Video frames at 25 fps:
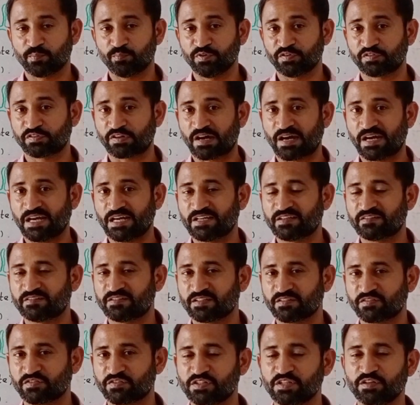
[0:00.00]
besides
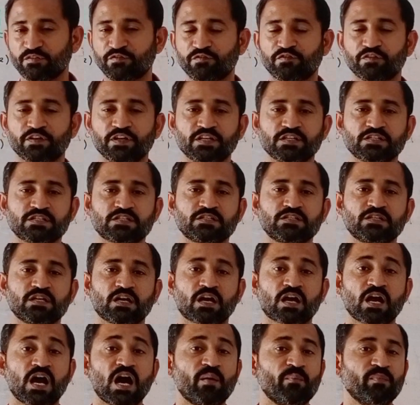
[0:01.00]
this difference,
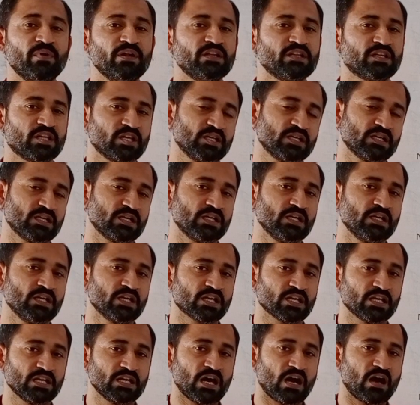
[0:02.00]
the common thing
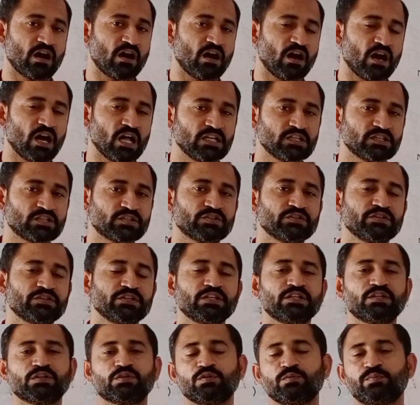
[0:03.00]
in all
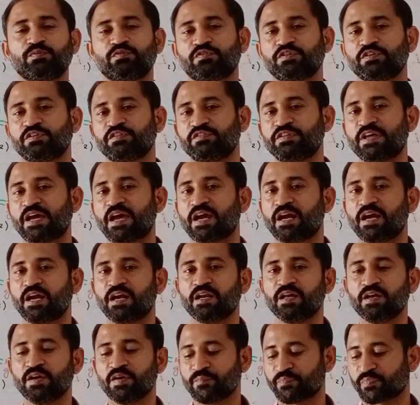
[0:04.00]
3 groups is
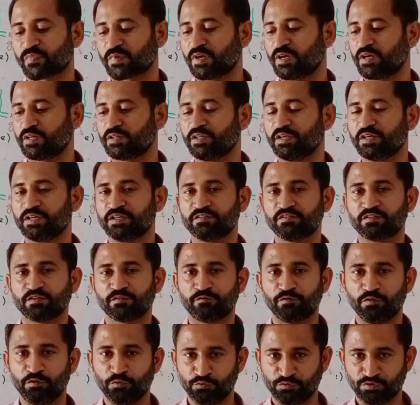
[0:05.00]
that there is a
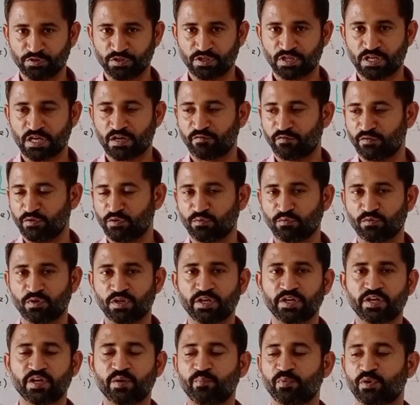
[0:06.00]
fusion of
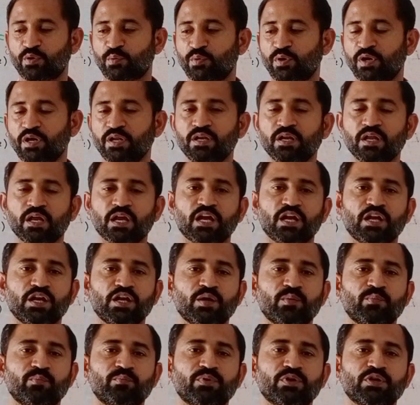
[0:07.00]
nuclei, number 1, and
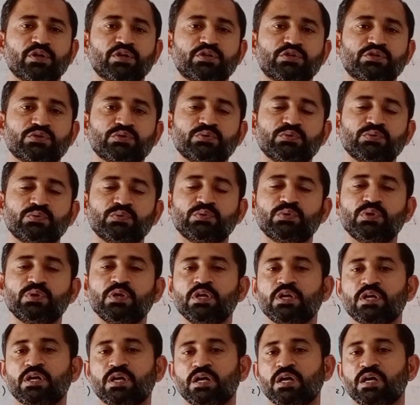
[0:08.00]
number 2,
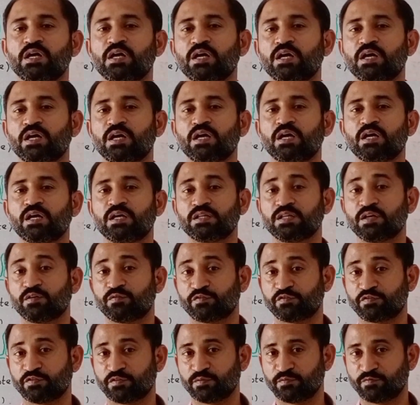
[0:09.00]
the
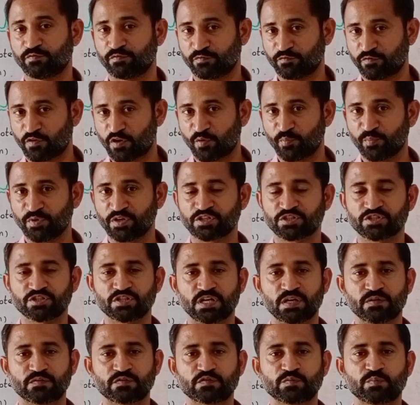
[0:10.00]

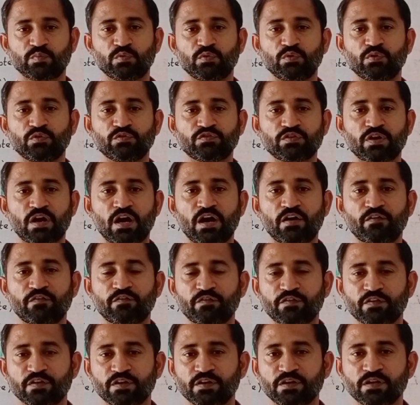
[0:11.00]
formation of spores
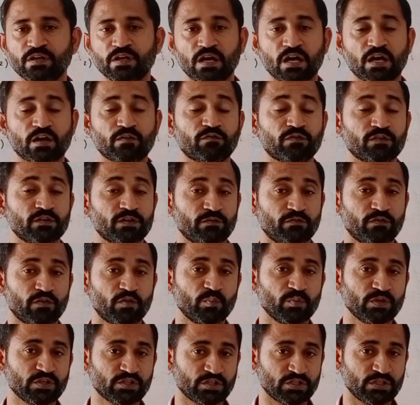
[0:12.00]
after the
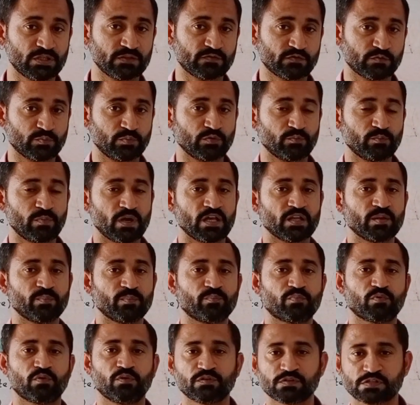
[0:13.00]
formation of spore by
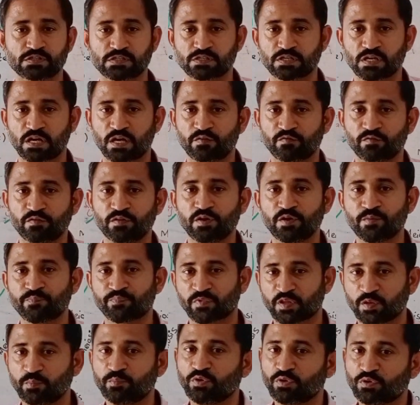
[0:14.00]
the process of
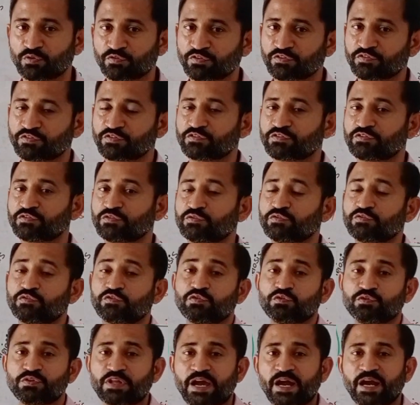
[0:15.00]
meiosis.
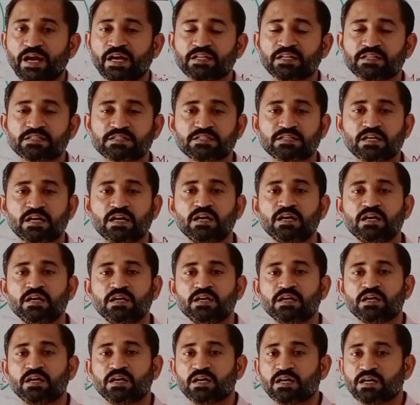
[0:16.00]
So that is the
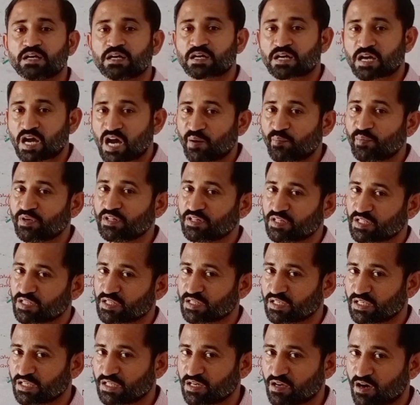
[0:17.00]
common
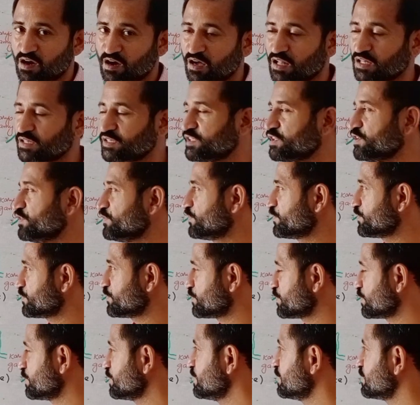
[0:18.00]
thing in all these
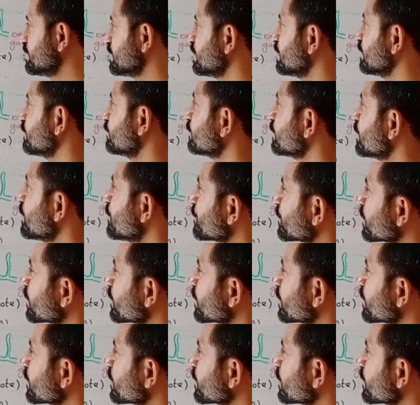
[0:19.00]
3 things.